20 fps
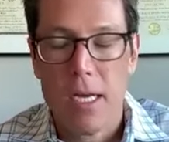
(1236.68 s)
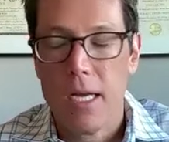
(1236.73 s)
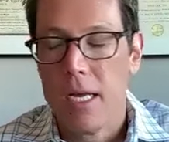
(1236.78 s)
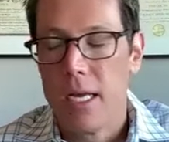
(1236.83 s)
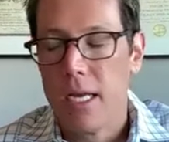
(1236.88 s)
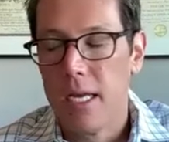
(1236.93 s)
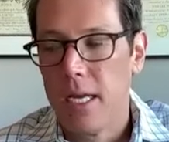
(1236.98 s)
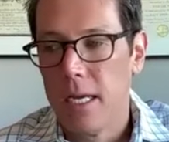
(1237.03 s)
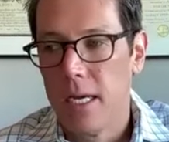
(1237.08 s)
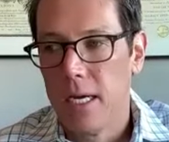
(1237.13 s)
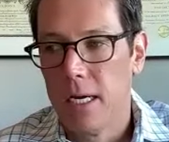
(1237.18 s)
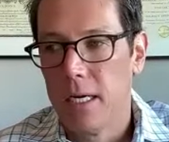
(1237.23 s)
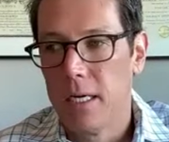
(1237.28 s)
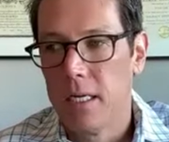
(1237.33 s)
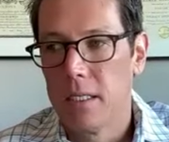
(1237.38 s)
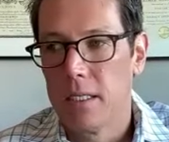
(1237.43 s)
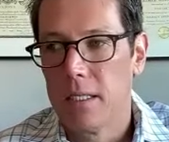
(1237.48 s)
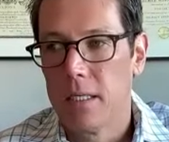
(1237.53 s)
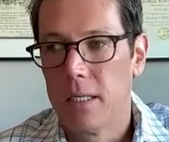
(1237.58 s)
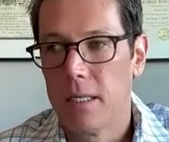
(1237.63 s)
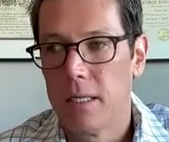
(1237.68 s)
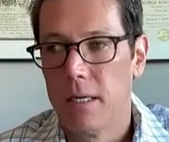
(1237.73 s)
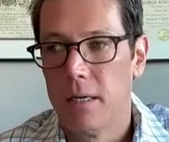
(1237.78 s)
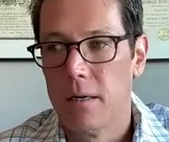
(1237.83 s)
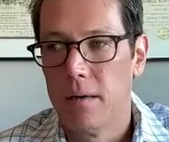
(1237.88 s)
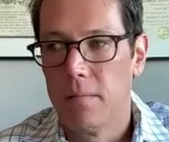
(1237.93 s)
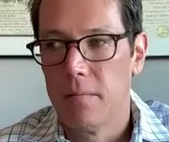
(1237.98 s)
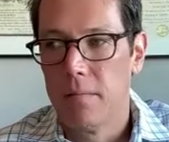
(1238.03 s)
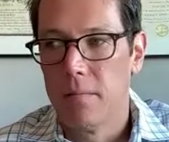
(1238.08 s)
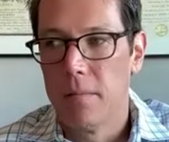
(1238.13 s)
And,
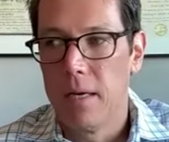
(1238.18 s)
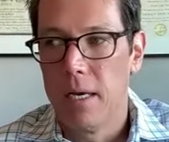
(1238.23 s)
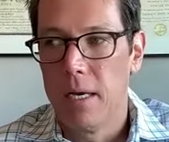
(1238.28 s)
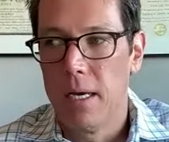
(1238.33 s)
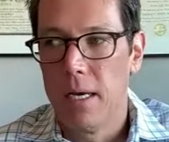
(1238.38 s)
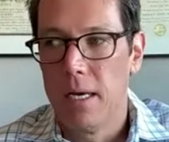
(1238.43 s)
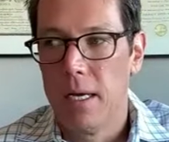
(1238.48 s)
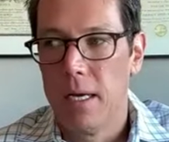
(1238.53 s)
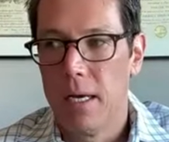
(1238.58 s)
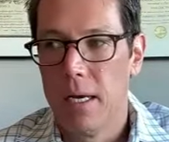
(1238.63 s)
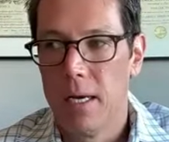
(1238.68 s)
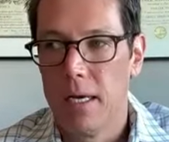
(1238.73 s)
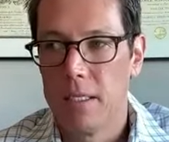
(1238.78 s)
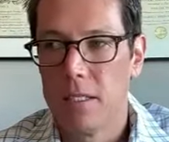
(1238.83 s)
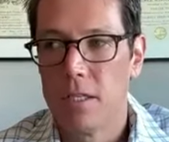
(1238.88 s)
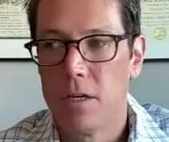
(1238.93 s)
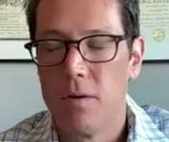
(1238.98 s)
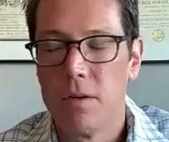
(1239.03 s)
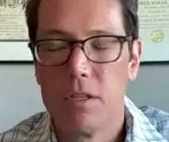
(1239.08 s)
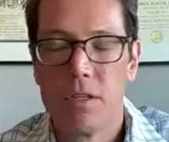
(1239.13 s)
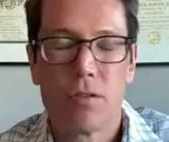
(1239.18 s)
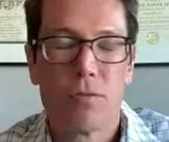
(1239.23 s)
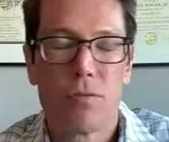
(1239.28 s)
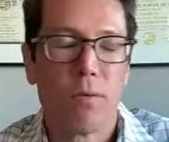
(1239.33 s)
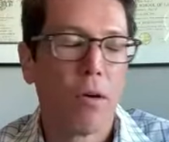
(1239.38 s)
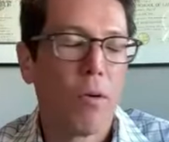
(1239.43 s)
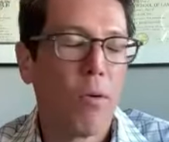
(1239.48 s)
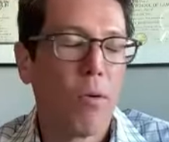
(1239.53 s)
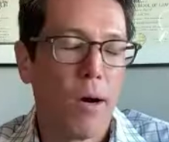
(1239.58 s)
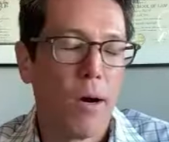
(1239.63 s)
um, and and so it just
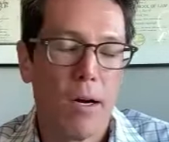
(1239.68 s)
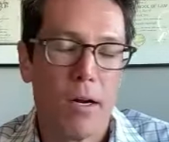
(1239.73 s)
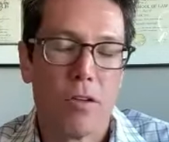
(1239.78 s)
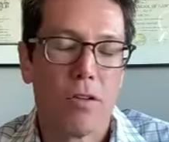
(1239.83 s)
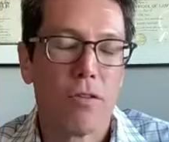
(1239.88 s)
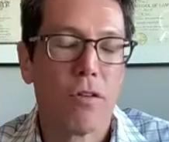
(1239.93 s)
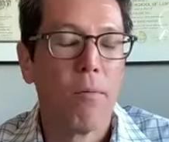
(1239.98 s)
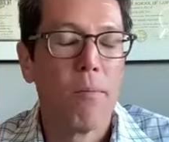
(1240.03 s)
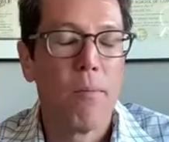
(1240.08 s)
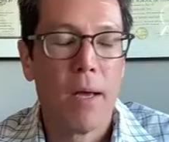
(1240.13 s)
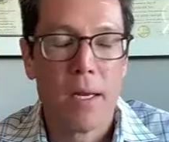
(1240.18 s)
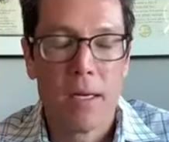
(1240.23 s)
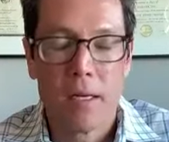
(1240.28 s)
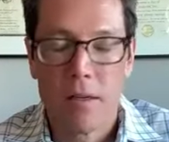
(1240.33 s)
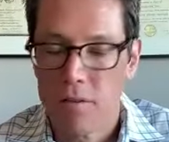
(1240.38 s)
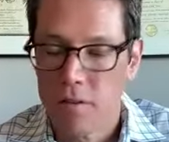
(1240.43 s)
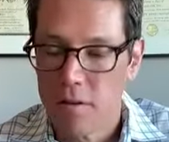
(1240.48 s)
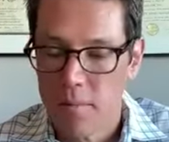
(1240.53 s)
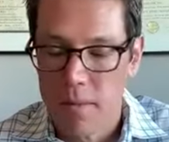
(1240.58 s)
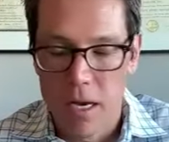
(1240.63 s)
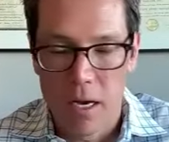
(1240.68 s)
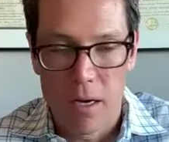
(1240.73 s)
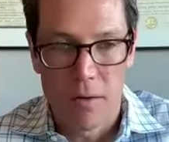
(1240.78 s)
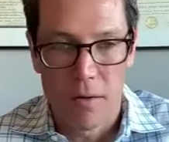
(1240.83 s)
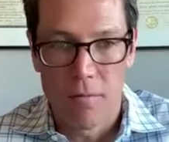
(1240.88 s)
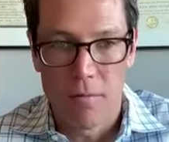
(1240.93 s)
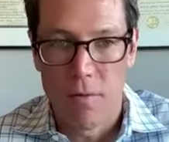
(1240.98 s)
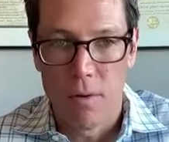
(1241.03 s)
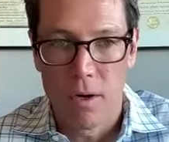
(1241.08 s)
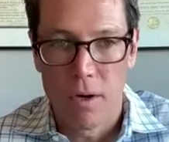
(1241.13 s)
required a tremendous amount of
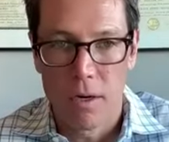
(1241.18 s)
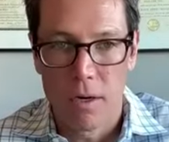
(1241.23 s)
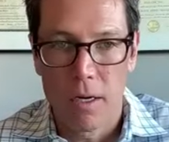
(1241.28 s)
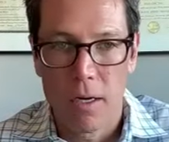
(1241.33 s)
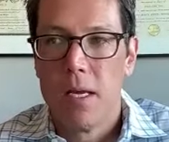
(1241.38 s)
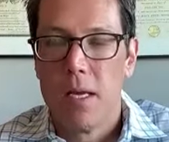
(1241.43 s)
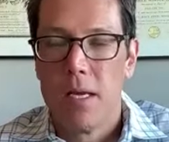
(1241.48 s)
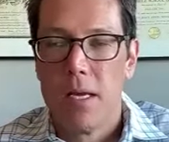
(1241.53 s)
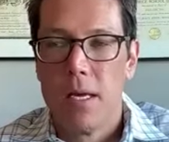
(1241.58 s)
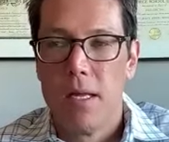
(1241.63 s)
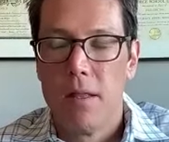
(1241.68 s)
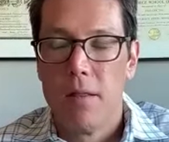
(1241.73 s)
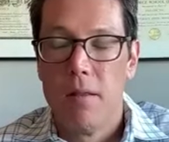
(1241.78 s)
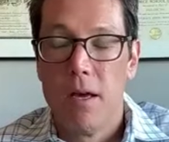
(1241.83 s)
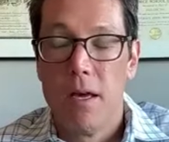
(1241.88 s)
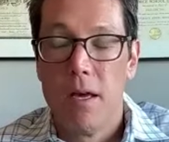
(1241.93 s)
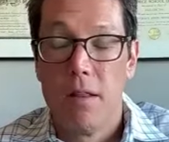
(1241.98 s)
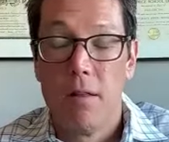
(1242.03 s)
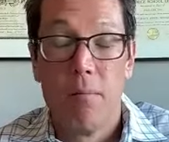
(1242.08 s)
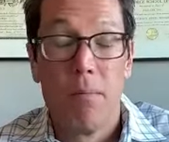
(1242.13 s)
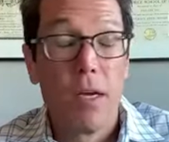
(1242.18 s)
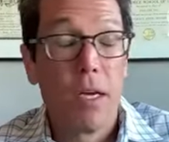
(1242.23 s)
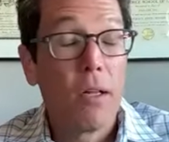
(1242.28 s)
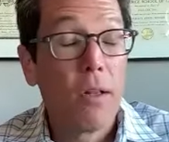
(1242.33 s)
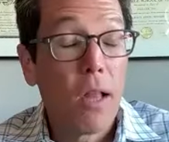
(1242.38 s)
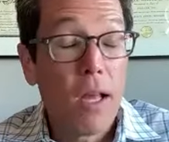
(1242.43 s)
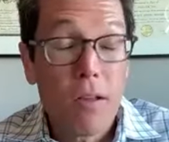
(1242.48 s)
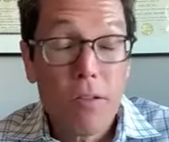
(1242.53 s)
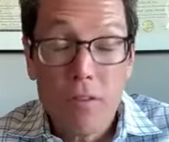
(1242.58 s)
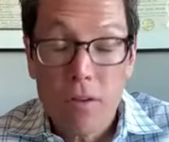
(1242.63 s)
work. And and the big
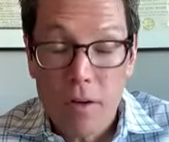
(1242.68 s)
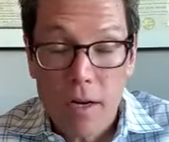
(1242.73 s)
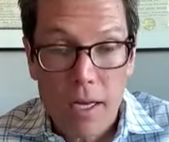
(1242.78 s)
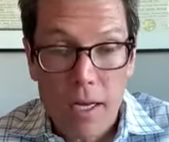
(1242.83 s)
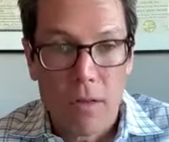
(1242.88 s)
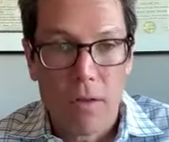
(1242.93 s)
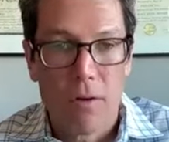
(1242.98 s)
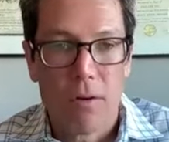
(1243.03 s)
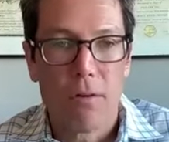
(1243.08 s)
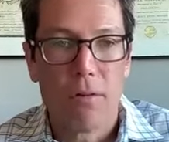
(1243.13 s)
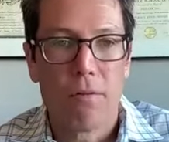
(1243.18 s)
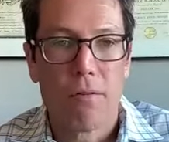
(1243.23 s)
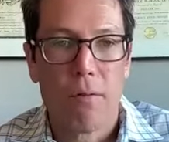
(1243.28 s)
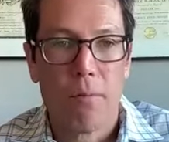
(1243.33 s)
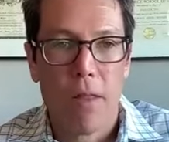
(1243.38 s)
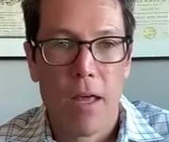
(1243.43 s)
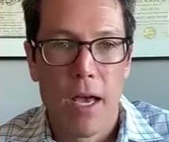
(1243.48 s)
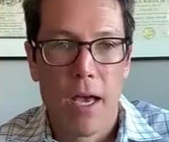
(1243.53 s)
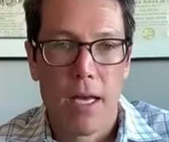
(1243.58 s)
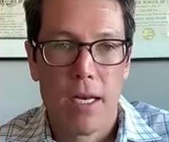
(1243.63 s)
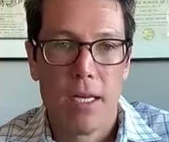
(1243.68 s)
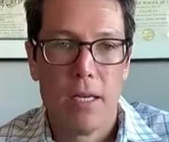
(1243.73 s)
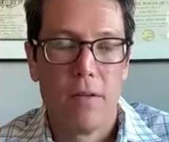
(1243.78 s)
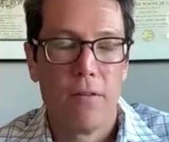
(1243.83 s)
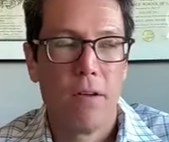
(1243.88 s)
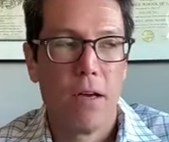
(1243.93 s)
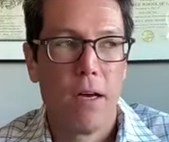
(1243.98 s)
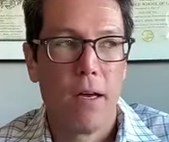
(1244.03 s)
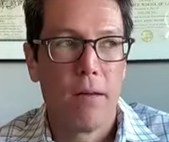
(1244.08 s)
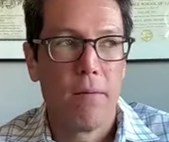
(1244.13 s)
lesson I learned from that is
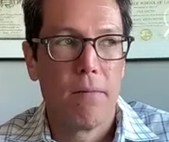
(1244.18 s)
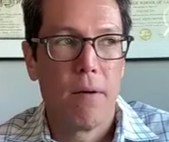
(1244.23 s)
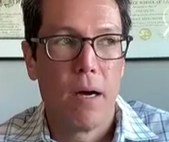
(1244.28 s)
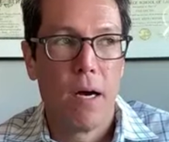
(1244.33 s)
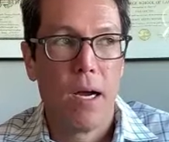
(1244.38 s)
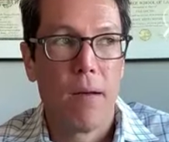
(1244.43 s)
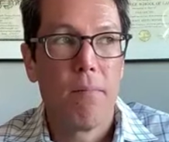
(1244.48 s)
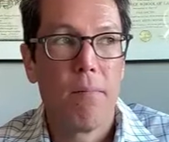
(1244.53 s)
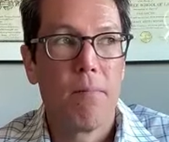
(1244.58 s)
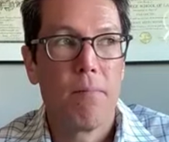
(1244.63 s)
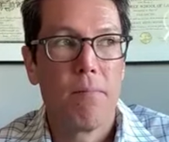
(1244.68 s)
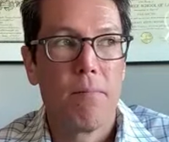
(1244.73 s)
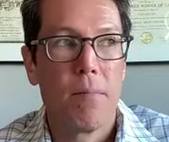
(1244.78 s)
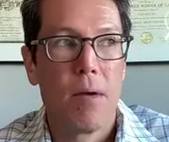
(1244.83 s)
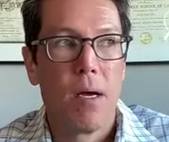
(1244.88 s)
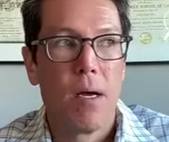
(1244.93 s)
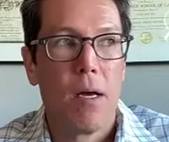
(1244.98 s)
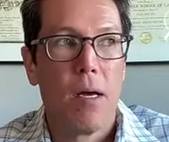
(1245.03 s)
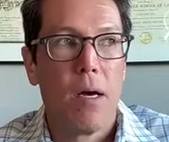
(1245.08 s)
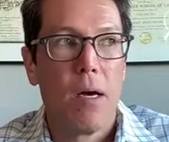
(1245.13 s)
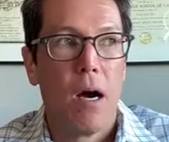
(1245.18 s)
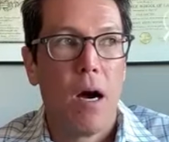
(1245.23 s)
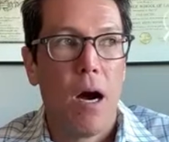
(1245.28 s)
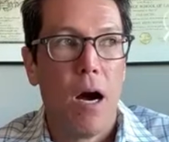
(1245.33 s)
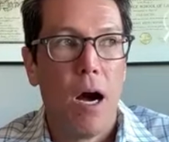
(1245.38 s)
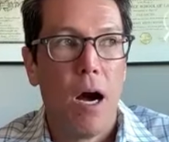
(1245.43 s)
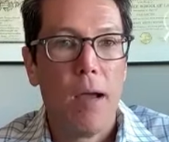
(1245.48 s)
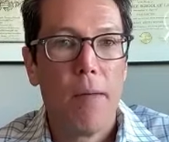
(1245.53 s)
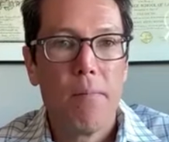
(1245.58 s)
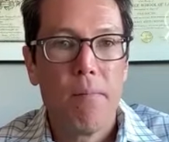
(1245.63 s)
I I'm
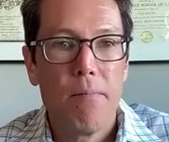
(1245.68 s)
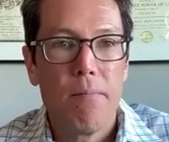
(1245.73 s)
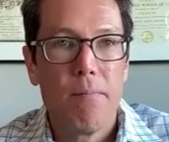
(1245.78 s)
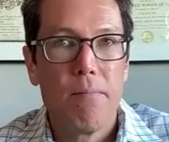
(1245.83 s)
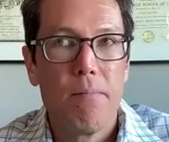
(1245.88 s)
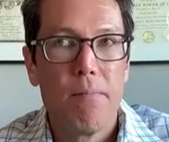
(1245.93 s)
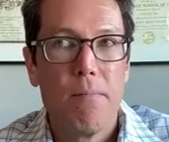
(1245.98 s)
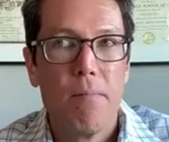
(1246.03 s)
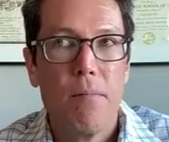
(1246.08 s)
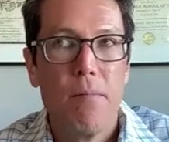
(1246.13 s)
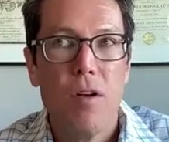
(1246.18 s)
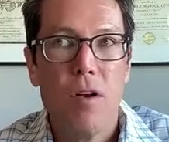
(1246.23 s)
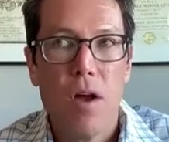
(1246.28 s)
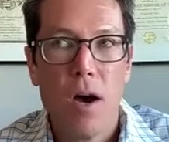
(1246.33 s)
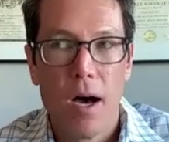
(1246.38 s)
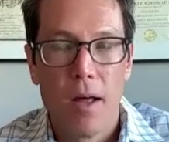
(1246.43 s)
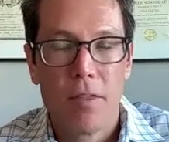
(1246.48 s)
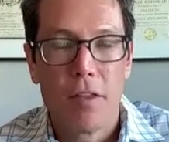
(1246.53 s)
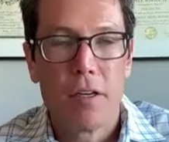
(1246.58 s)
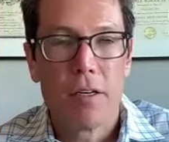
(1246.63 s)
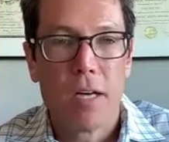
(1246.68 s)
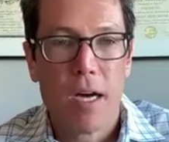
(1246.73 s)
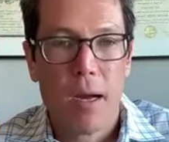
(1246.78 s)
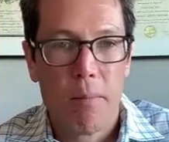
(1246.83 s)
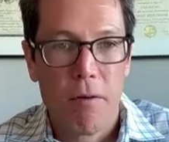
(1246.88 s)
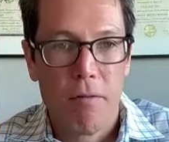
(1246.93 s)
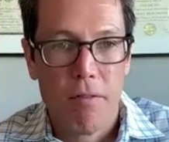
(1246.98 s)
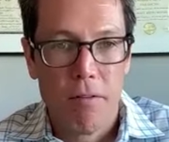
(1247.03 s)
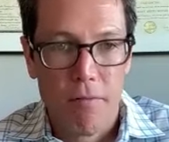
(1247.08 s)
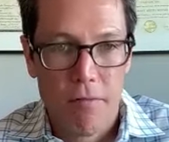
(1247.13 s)
I'm not the type
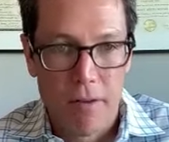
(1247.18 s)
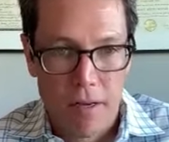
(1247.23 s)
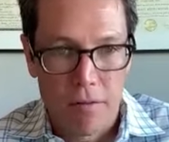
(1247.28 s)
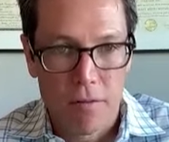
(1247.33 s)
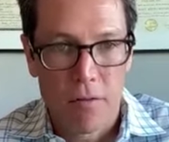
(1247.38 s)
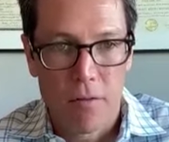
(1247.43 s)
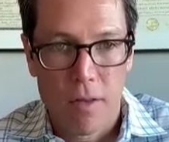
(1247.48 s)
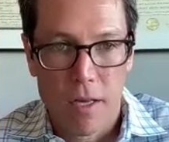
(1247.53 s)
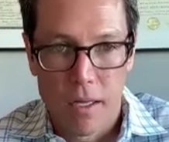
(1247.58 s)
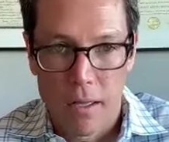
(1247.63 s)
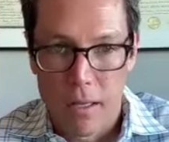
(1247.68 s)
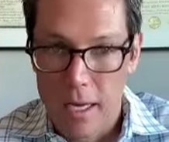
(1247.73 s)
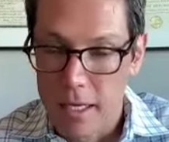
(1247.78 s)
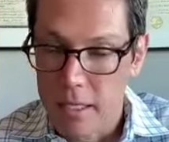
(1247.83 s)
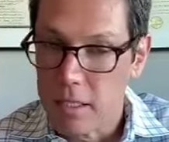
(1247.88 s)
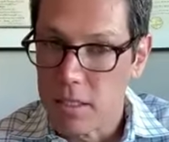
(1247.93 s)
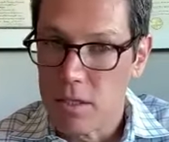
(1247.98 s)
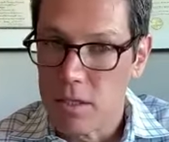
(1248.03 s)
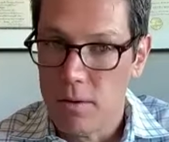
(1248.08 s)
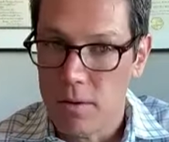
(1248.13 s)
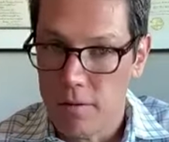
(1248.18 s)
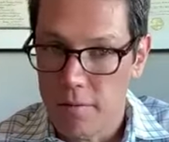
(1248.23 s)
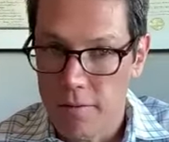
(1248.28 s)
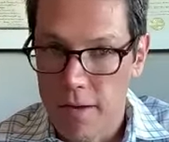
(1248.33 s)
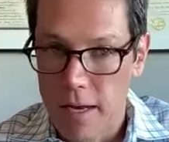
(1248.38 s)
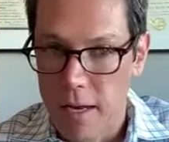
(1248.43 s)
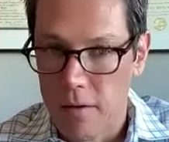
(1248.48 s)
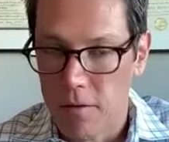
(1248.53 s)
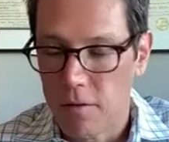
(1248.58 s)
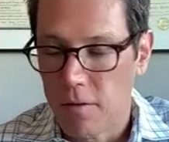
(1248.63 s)
of investor that likes to
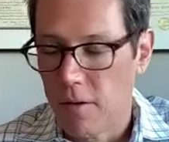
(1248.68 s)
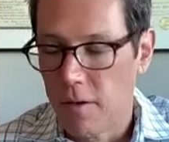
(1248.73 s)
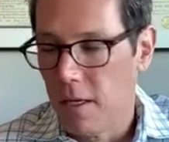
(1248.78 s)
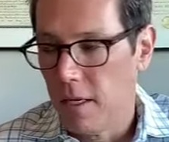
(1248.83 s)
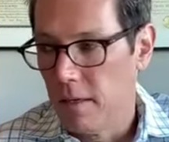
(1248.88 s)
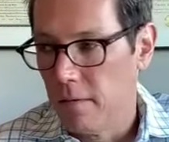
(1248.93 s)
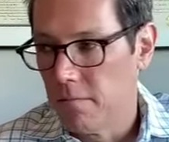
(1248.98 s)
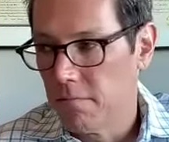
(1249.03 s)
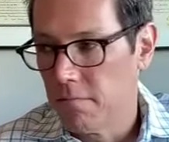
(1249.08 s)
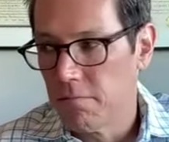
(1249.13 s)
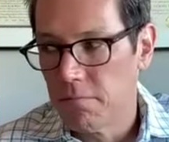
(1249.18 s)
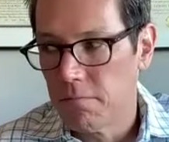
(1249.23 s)
invest in